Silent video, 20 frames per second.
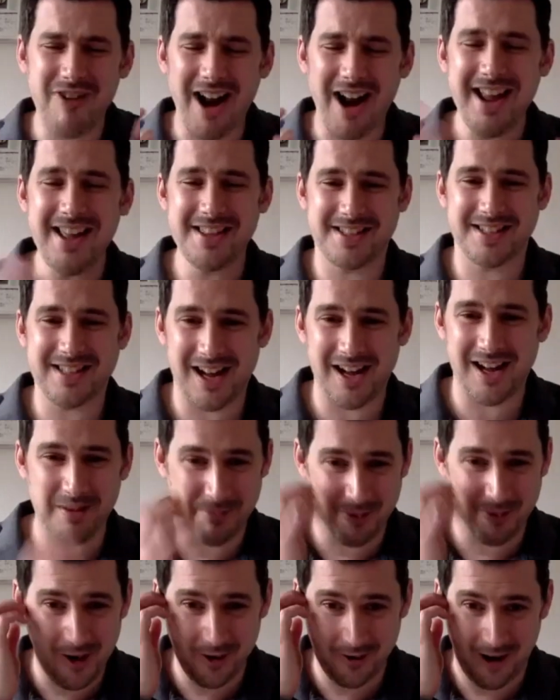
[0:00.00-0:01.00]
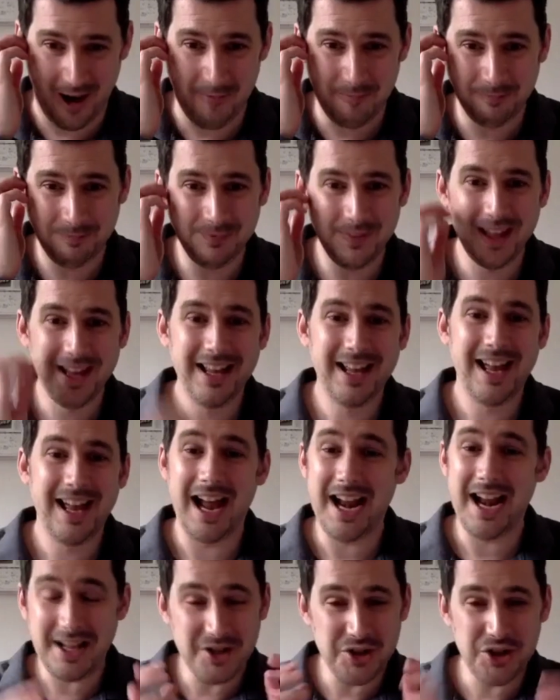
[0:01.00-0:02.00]
right at the start of the program,
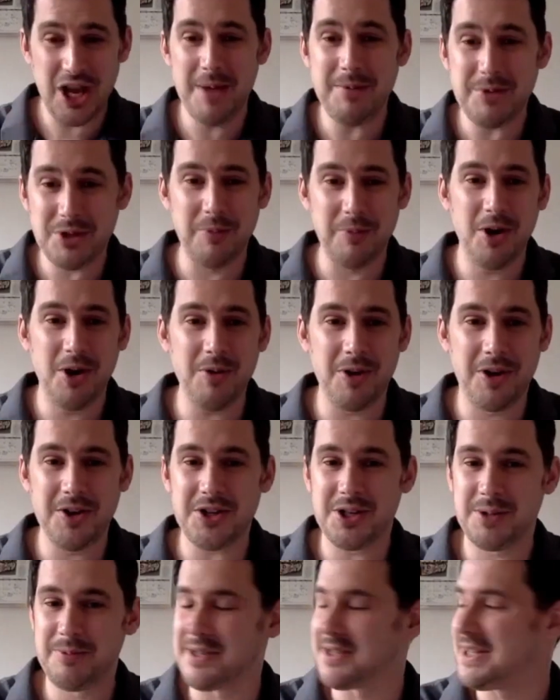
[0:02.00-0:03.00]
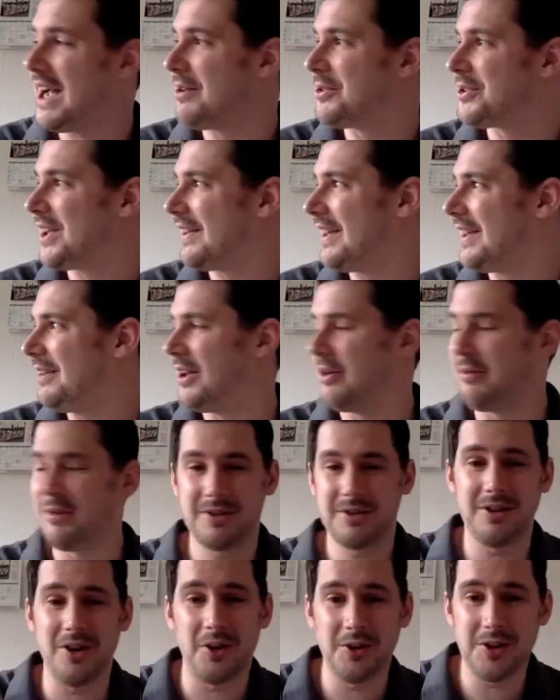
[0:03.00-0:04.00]
and it just keeps coming up with customers now. So I think, though, with
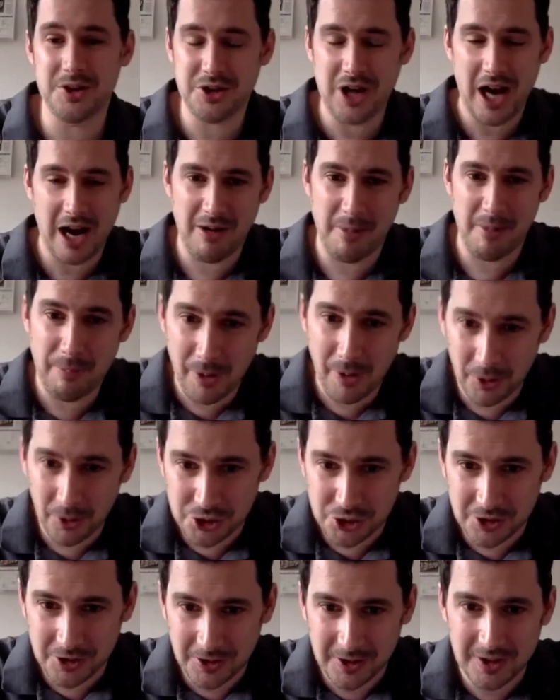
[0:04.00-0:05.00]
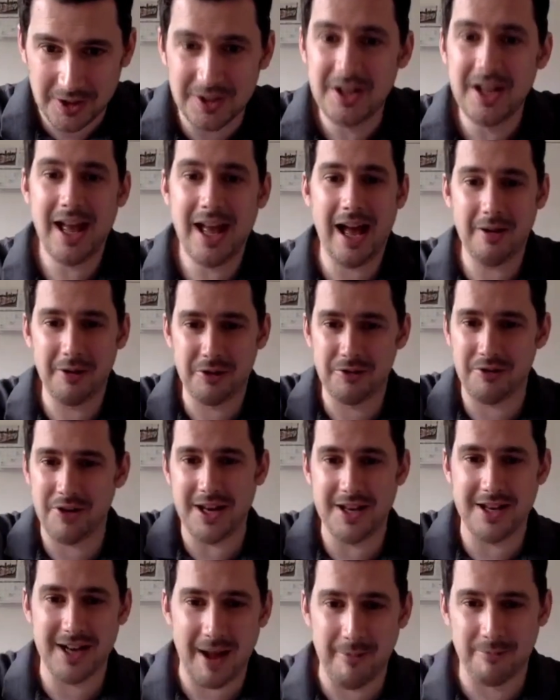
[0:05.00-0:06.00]
all this chatter on Portugal and
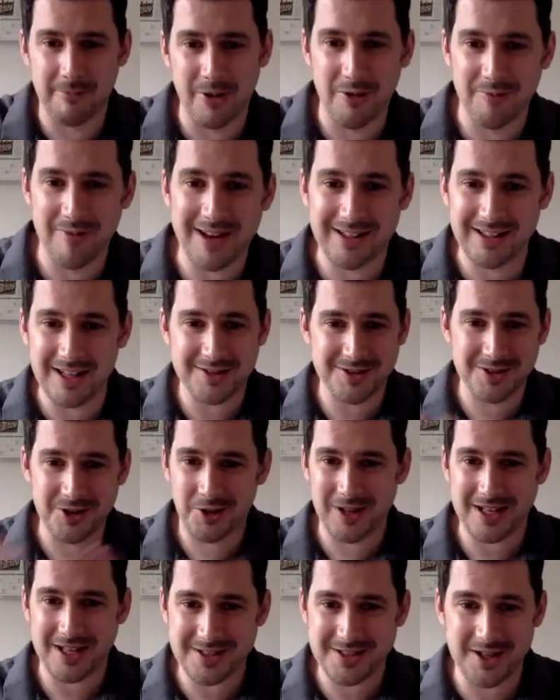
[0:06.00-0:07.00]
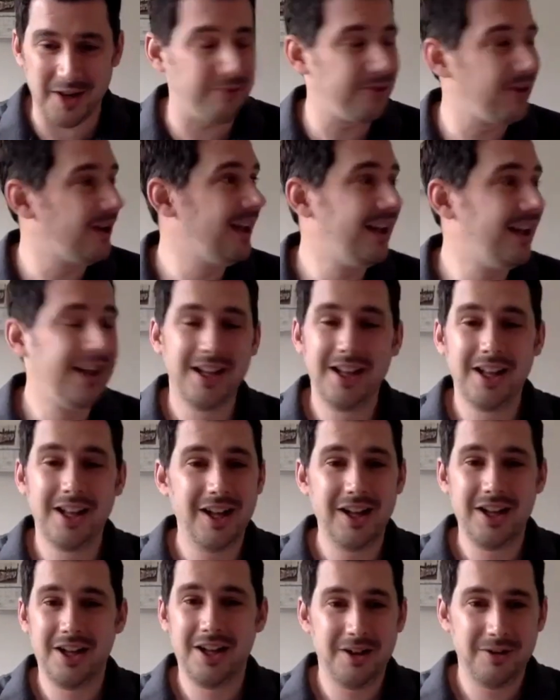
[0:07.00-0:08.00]
green and amber and red list and all that stuff,
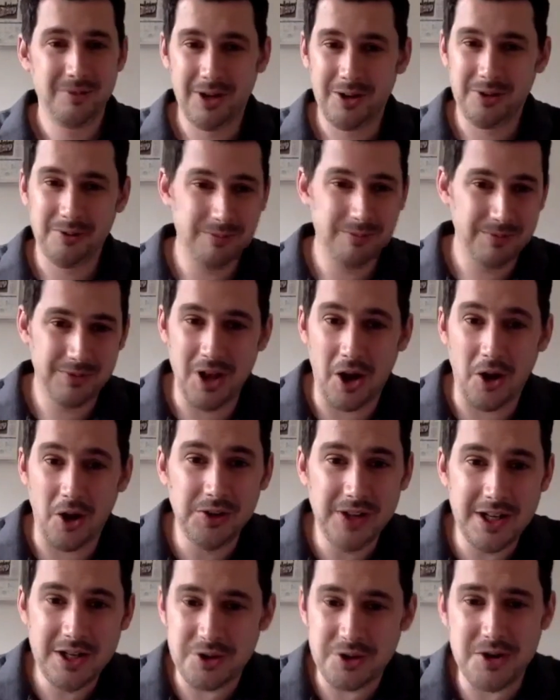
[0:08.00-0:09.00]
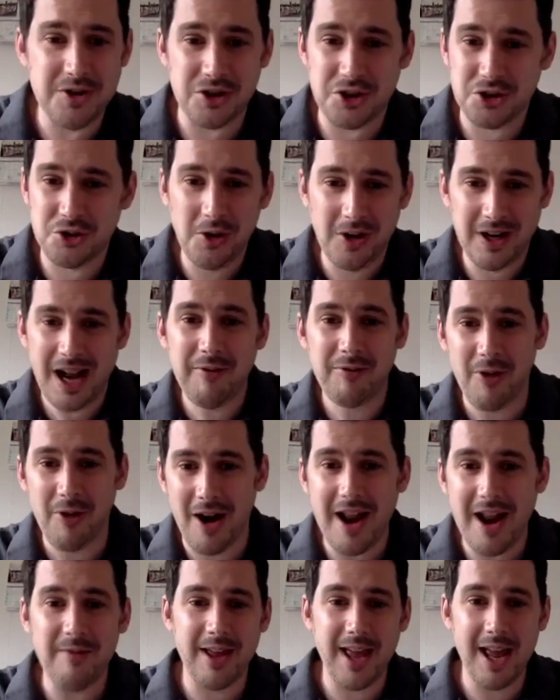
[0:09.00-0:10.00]
well, the whole industries are struggling
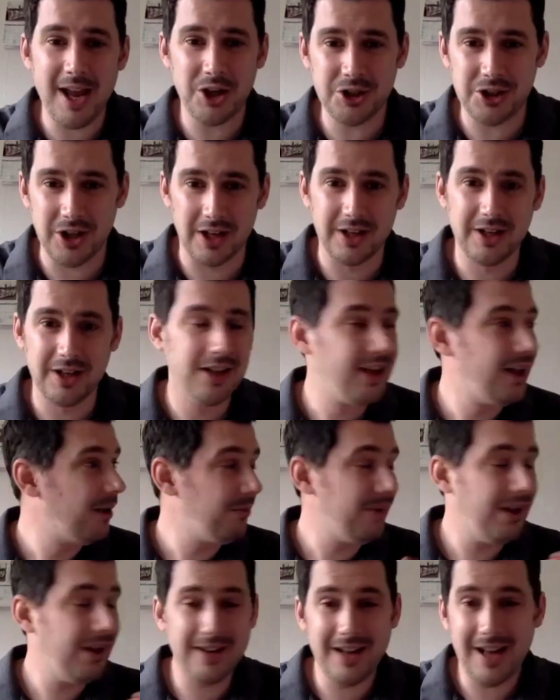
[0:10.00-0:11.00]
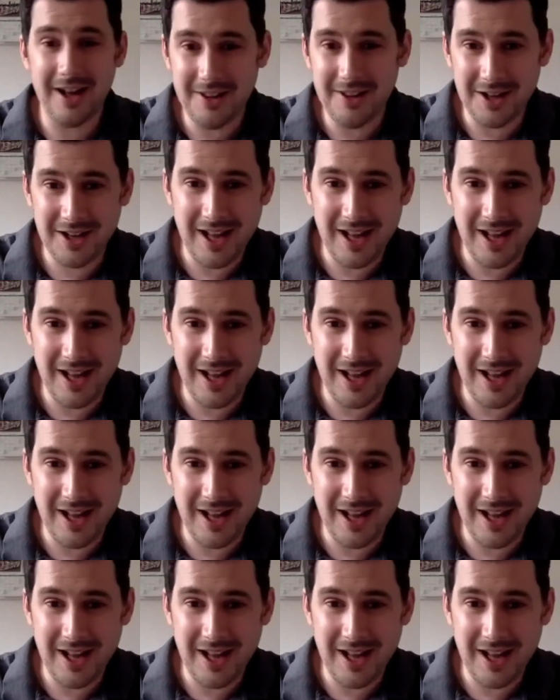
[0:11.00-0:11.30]
everywhere. Aviation, bloody hell, the